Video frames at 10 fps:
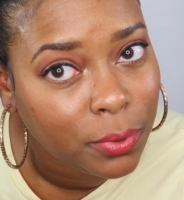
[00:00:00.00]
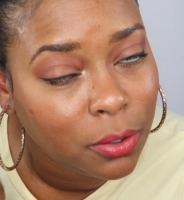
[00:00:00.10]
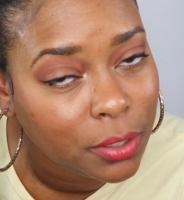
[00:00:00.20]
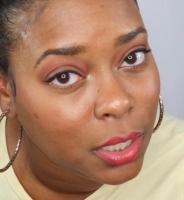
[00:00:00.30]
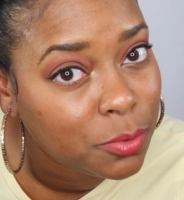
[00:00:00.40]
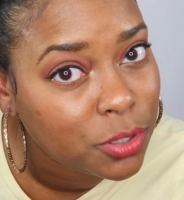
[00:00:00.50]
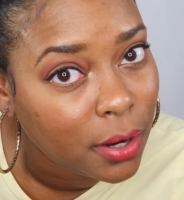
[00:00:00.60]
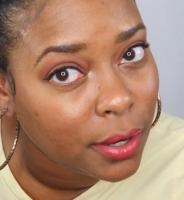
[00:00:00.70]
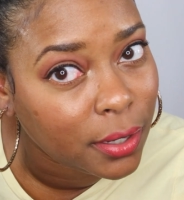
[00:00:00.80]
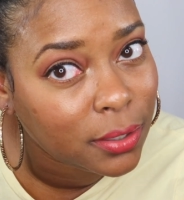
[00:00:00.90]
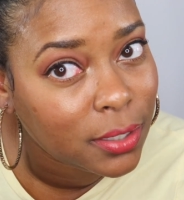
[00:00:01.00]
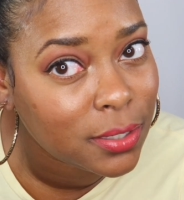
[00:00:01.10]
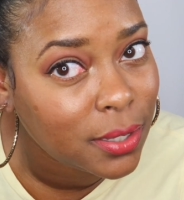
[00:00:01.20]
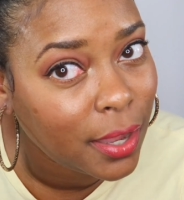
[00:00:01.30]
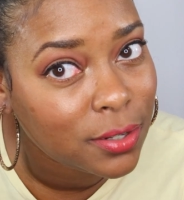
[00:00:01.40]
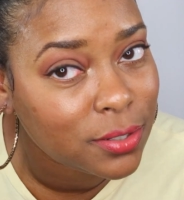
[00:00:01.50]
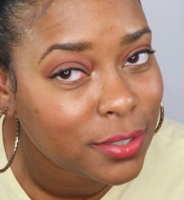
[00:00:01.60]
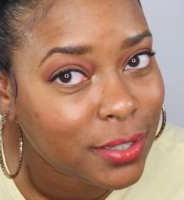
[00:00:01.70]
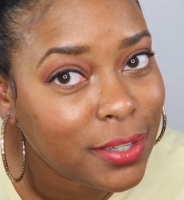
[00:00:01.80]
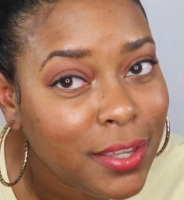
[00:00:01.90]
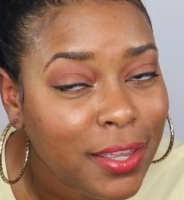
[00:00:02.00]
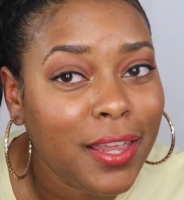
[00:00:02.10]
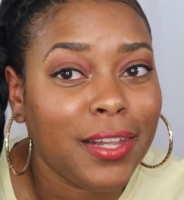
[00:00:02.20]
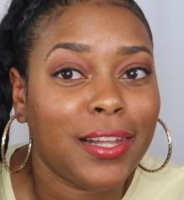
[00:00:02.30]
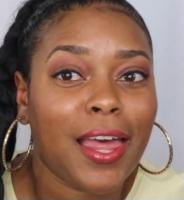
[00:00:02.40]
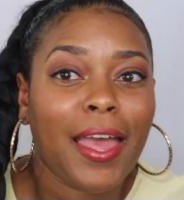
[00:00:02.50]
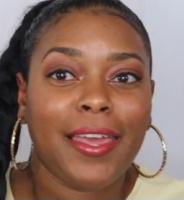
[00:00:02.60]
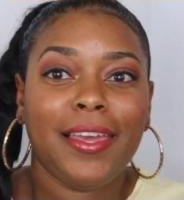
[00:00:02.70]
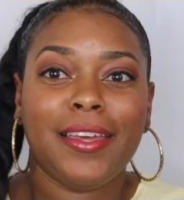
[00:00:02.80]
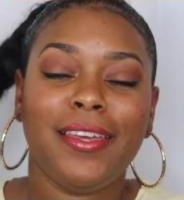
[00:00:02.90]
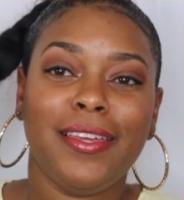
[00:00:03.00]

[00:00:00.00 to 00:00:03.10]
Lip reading: We gonna keep trying, because I actually like